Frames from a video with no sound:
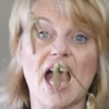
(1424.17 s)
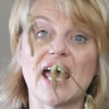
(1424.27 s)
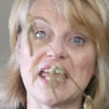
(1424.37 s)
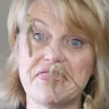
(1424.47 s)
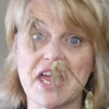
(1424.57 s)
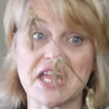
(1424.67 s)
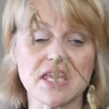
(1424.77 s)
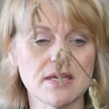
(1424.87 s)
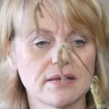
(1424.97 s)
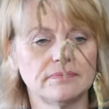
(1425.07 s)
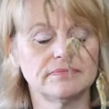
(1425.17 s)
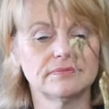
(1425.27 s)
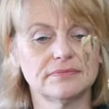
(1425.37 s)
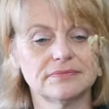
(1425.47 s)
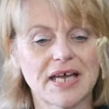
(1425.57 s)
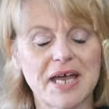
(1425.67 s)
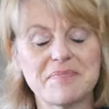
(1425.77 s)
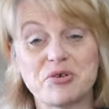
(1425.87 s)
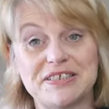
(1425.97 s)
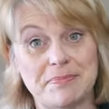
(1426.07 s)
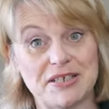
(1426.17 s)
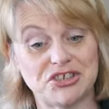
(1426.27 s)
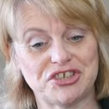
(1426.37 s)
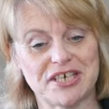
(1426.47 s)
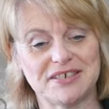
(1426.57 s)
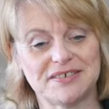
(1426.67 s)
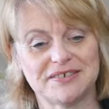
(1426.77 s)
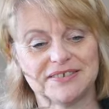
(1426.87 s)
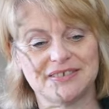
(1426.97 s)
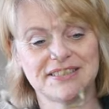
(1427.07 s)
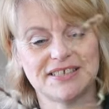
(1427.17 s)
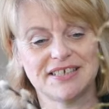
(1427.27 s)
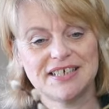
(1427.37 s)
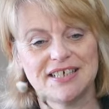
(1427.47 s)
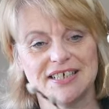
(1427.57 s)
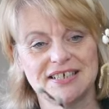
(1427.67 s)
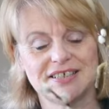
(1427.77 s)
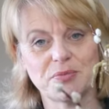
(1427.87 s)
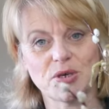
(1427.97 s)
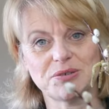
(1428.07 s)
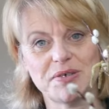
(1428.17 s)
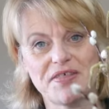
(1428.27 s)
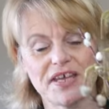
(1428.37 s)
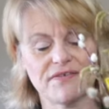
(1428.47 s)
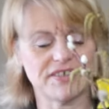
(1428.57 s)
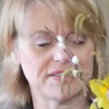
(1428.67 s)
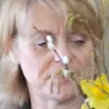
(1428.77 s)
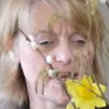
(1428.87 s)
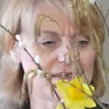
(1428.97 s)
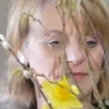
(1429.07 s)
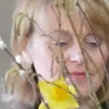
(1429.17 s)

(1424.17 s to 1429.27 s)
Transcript: And I think I'm pretty much done. So what do we think of this one?